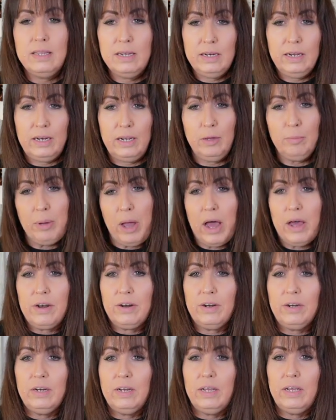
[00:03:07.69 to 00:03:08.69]
a knitting
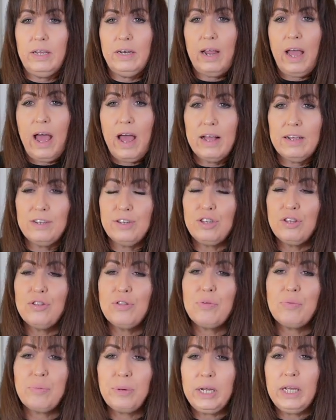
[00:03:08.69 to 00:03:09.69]
pattern. It has
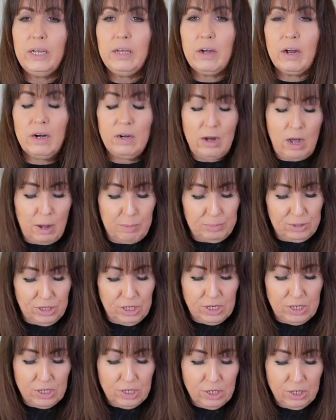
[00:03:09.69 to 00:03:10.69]
3 yarn
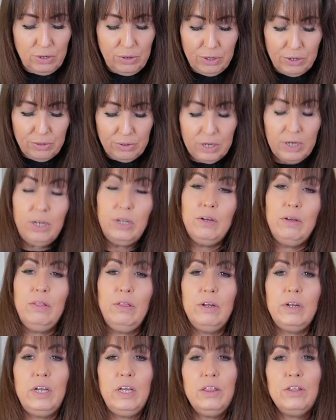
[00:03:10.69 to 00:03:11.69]
options, so you can
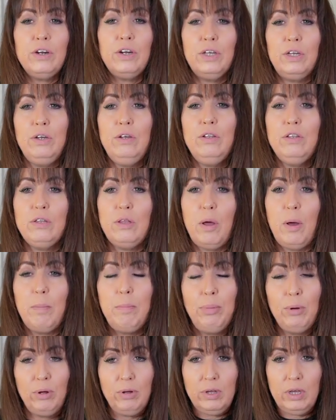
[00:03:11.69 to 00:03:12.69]
either use
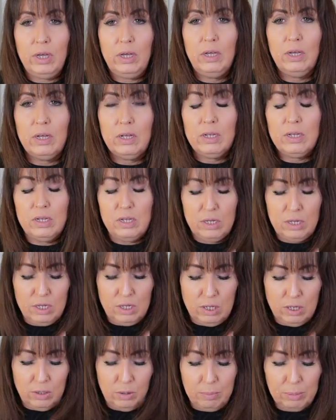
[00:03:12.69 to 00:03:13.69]
bulky
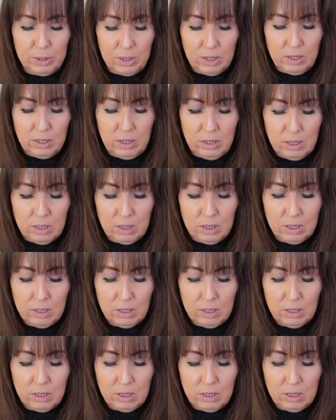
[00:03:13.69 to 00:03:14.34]
super